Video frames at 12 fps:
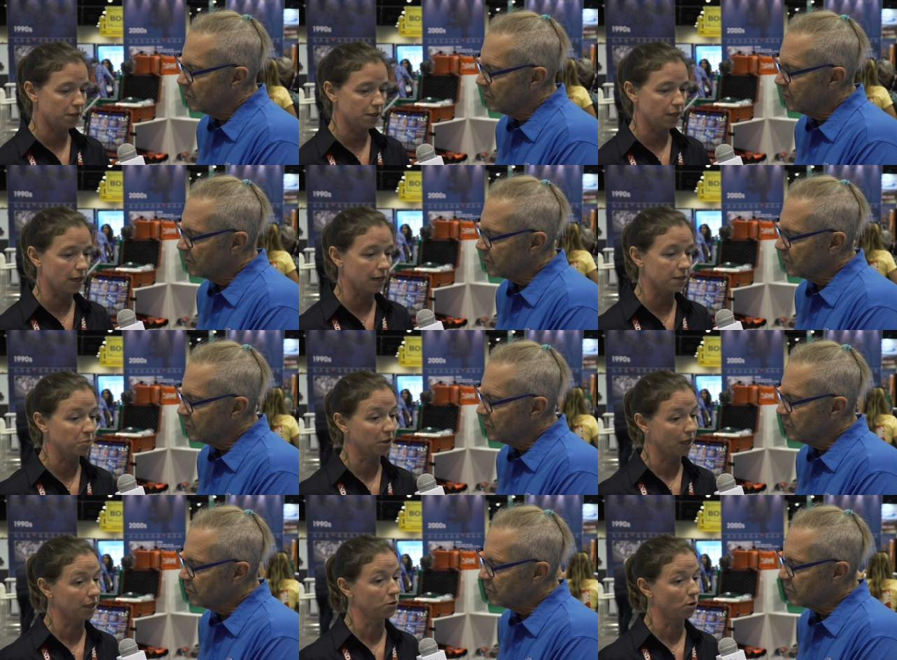Speaker 1: DCS, but
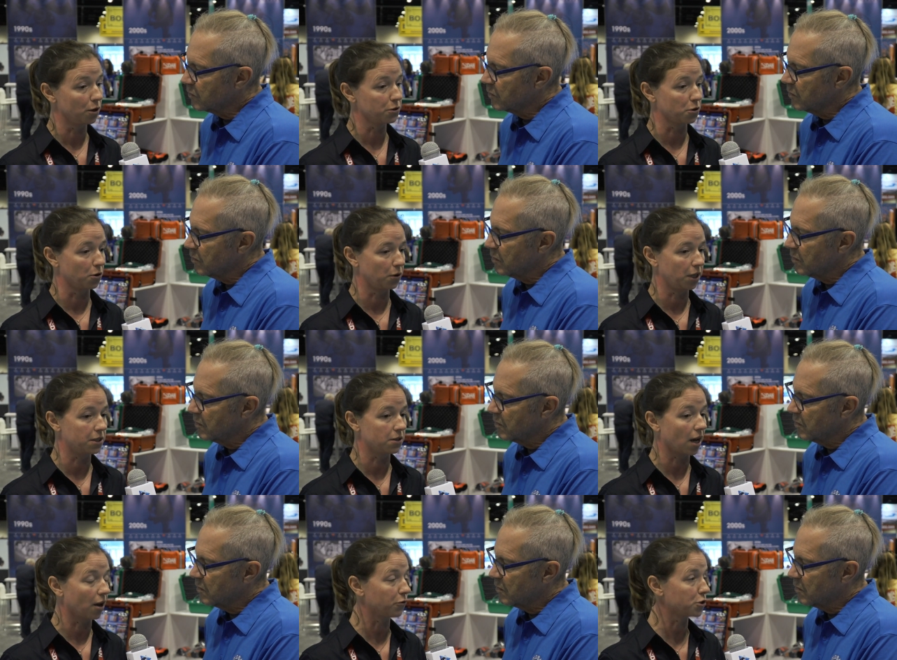then you also need to
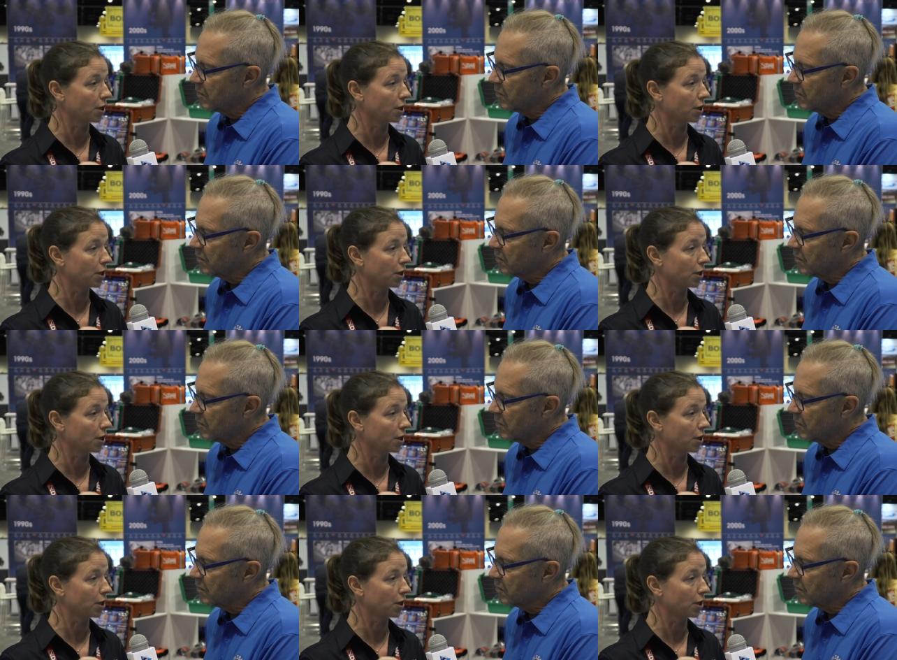have a